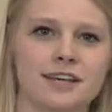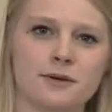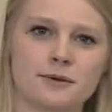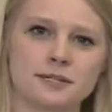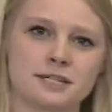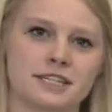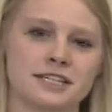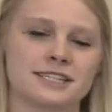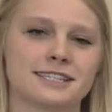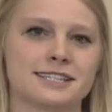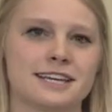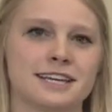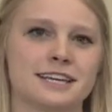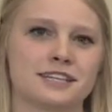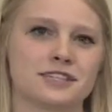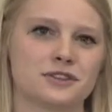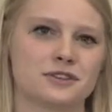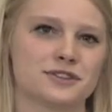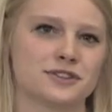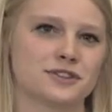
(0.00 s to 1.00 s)
I was listening
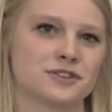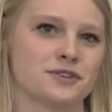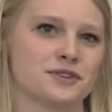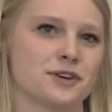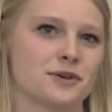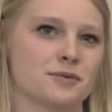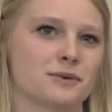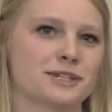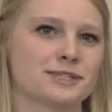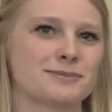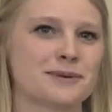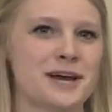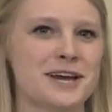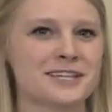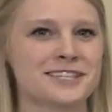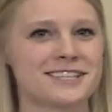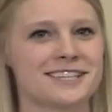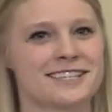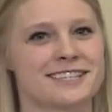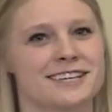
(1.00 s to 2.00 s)
to the student
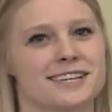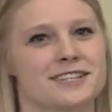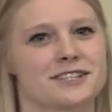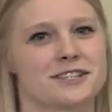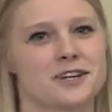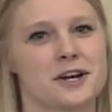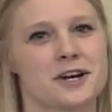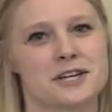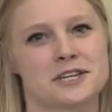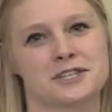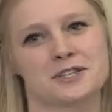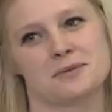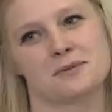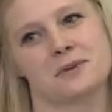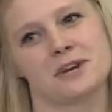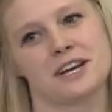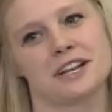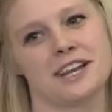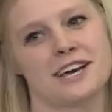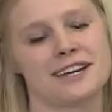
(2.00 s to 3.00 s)
responses, I started to
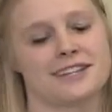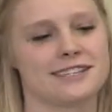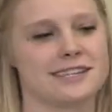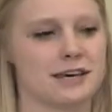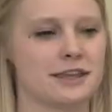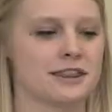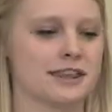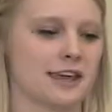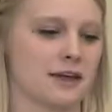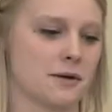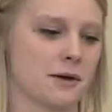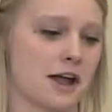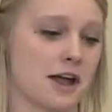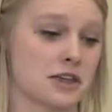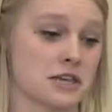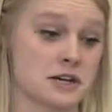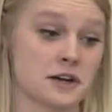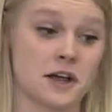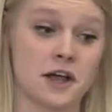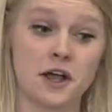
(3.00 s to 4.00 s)
realize that they were
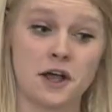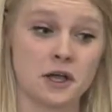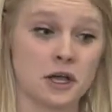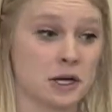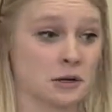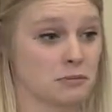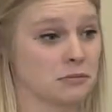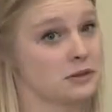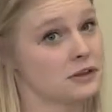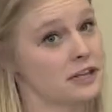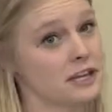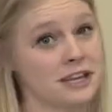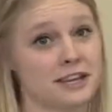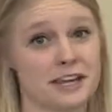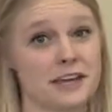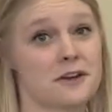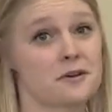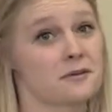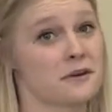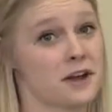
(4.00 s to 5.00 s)
either
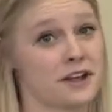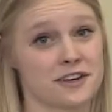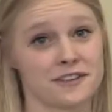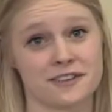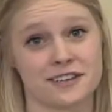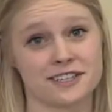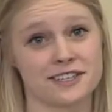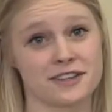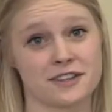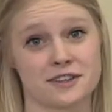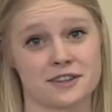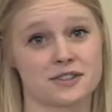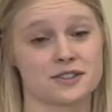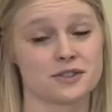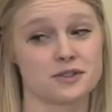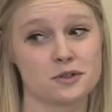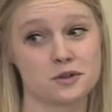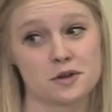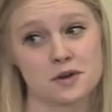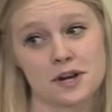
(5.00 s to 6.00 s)
completely irrelevant to the
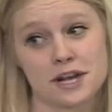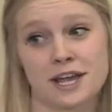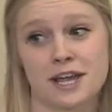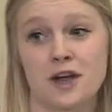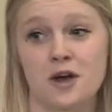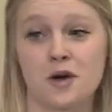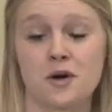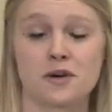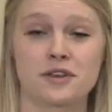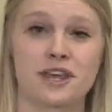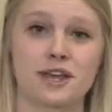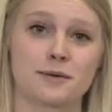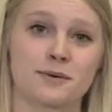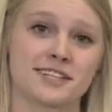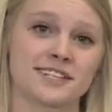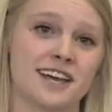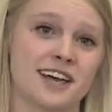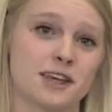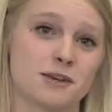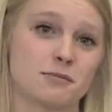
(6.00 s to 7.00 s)
story or they were
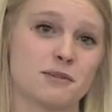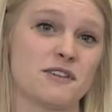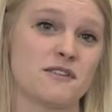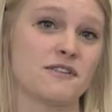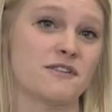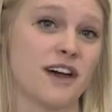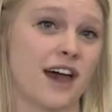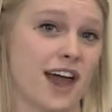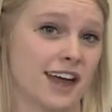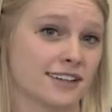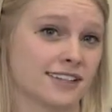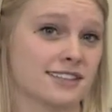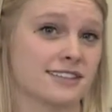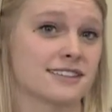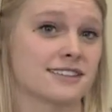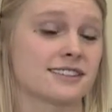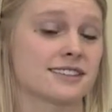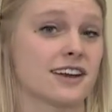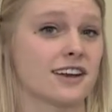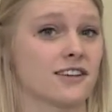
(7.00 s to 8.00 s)
telling me facts
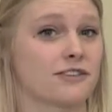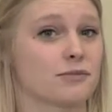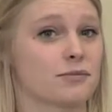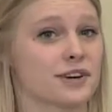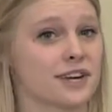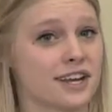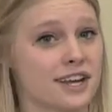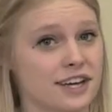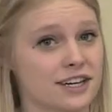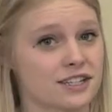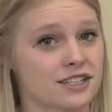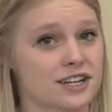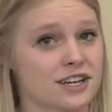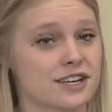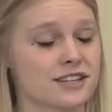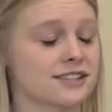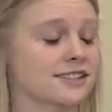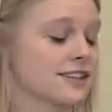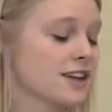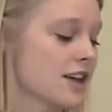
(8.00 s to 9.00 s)
instead of
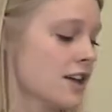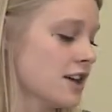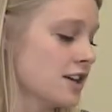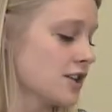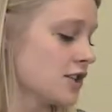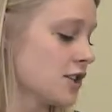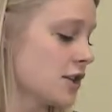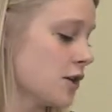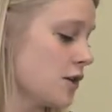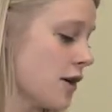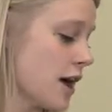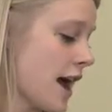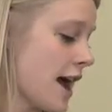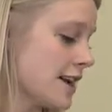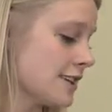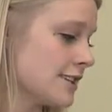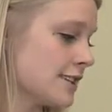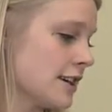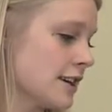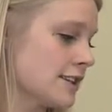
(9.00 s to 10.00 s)
predictions. So
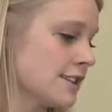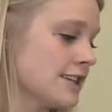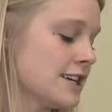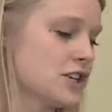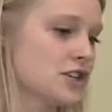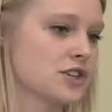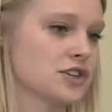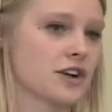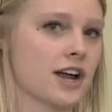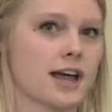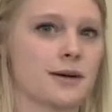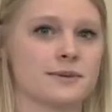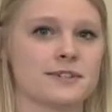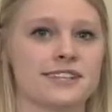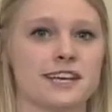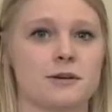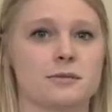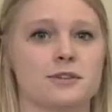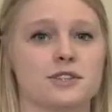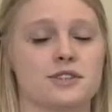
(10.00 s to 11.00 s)
as a teacher, I
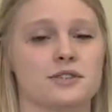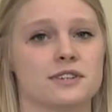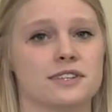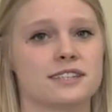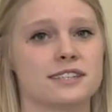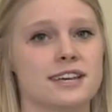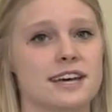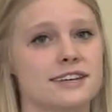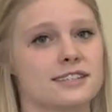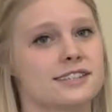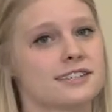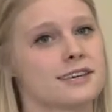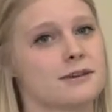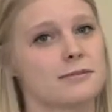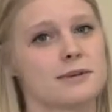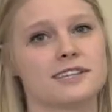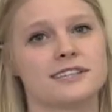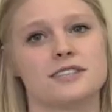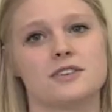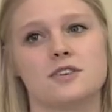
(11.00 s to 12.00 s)
was able to assess that
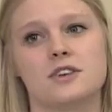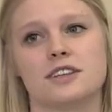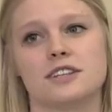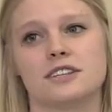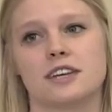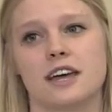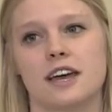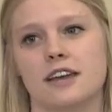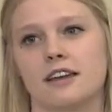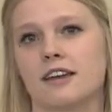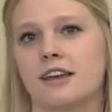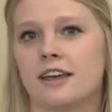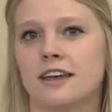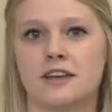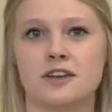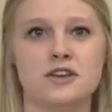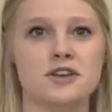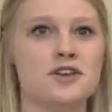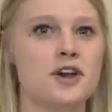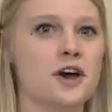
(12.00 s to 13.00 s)
my students had
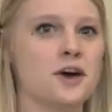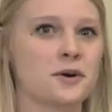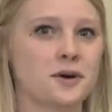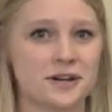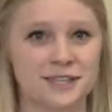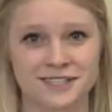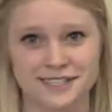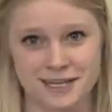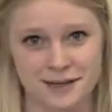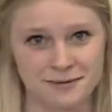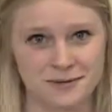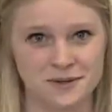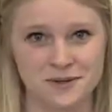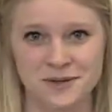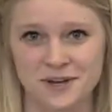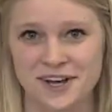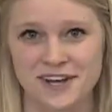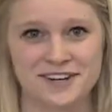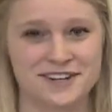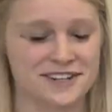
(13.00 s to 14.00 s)
no
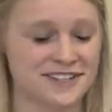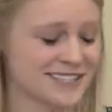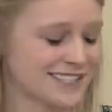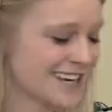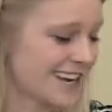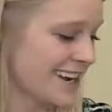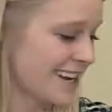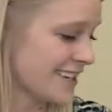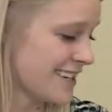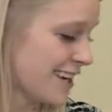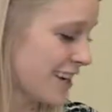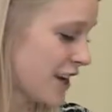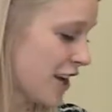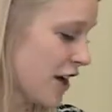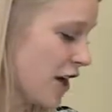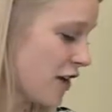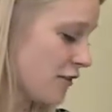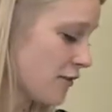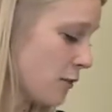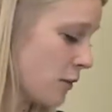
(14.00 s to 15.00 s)
conceptual understanding
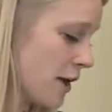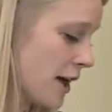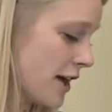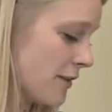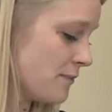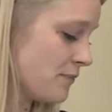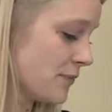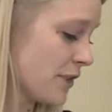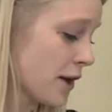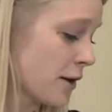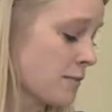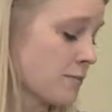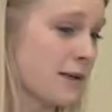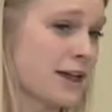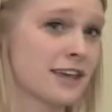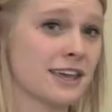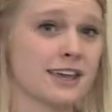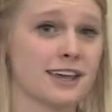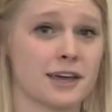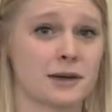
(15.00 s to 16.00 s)
of what
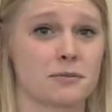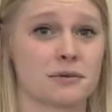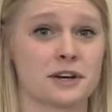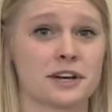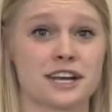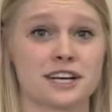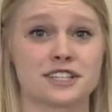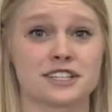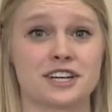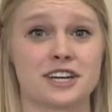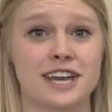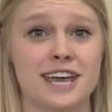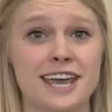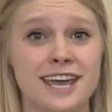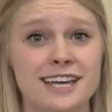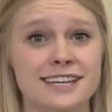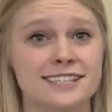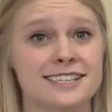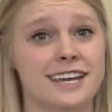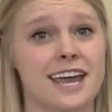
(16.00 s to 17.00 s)
making a prediction
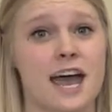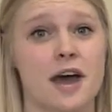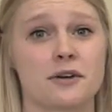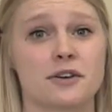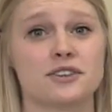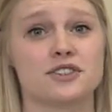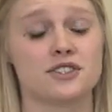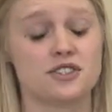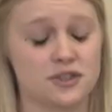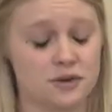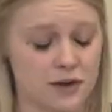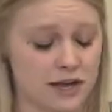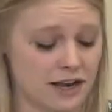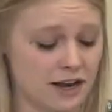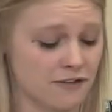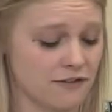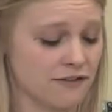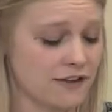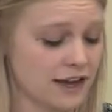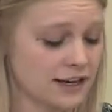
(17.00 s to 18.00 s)
is and how to do it
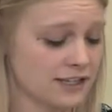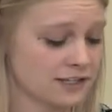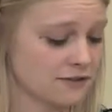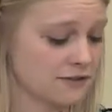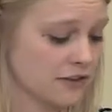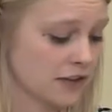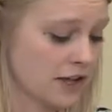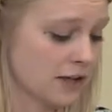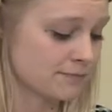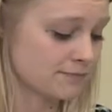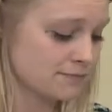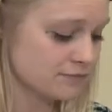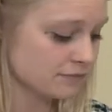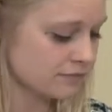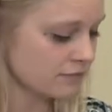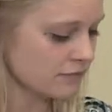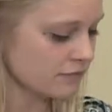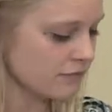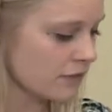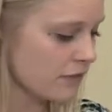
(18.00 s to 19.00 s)
effectively.
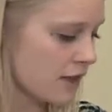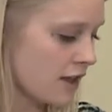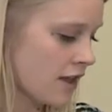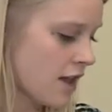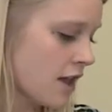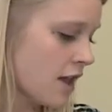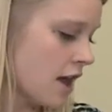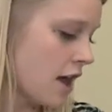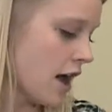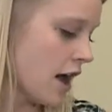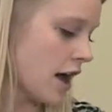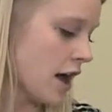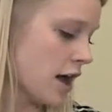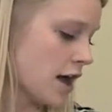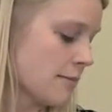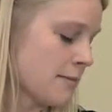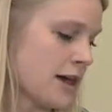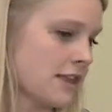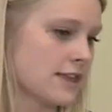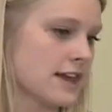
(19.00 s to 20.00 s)

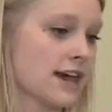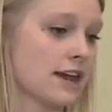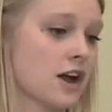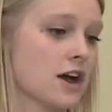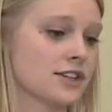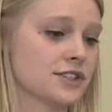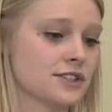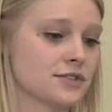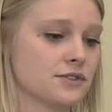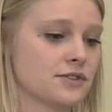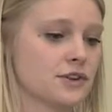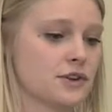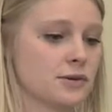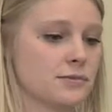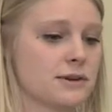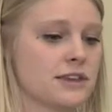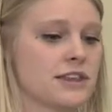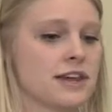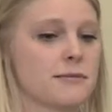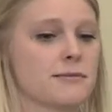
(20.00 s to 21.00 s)
And that also told
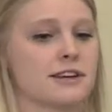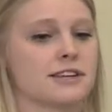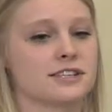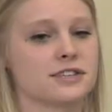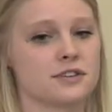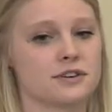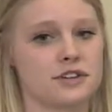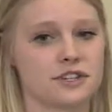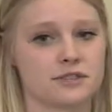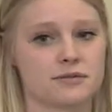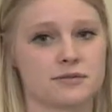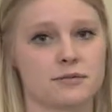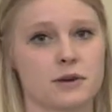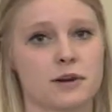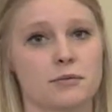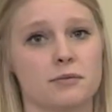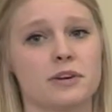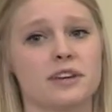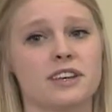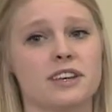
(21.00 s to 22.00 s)
me that my students
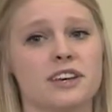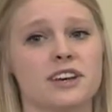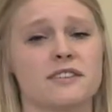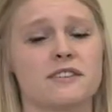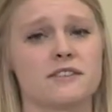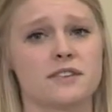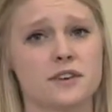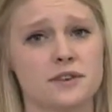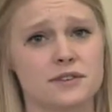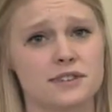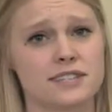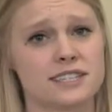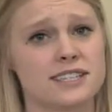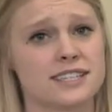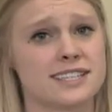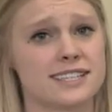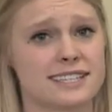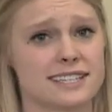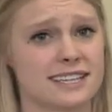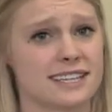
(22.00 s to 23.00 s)
were really confused
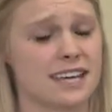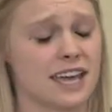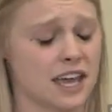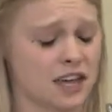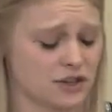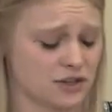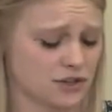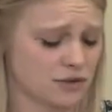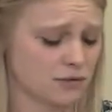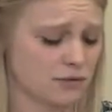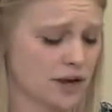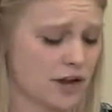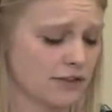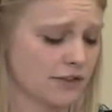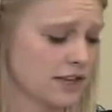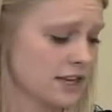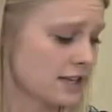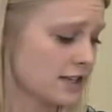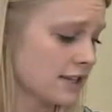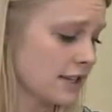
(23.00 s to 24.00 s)
and disengaged throughout
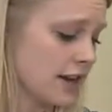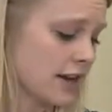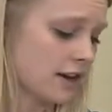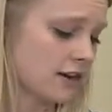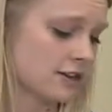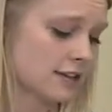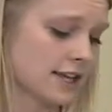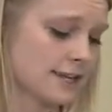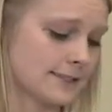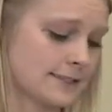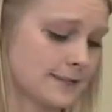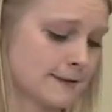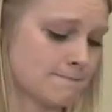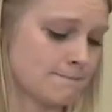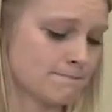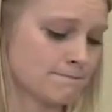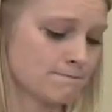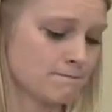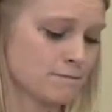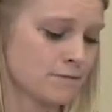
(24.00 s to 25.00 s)
the entire
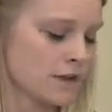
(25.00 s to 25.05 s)
lesson.